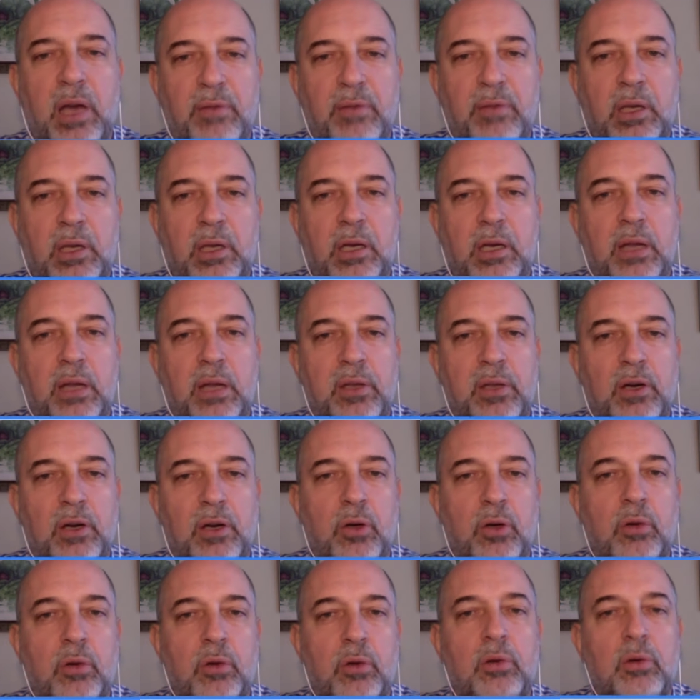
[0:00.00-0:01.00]
at their
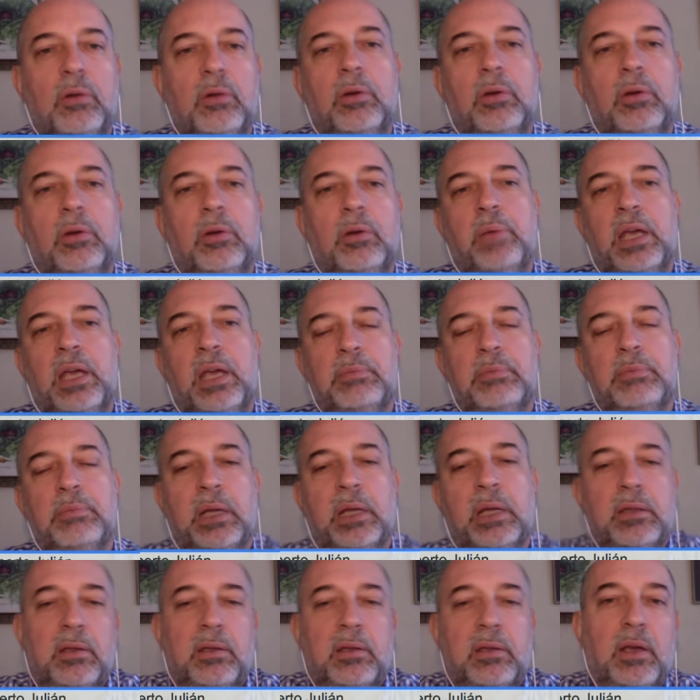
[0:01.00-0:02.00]
own pace. But
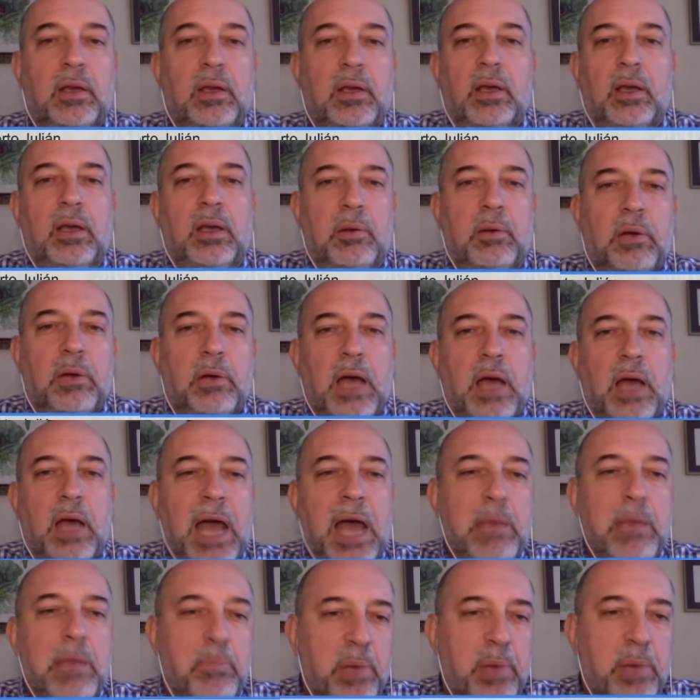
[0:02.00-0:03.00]
I
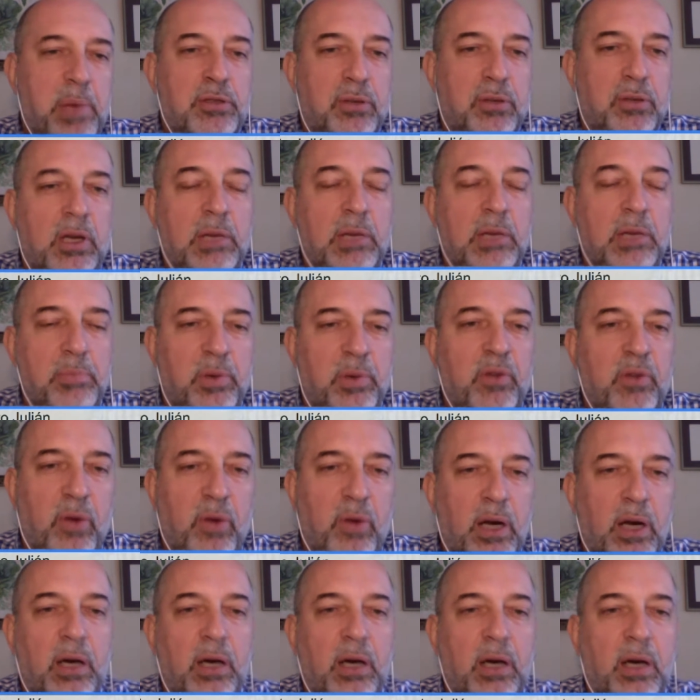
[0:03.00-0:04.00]
personally prefer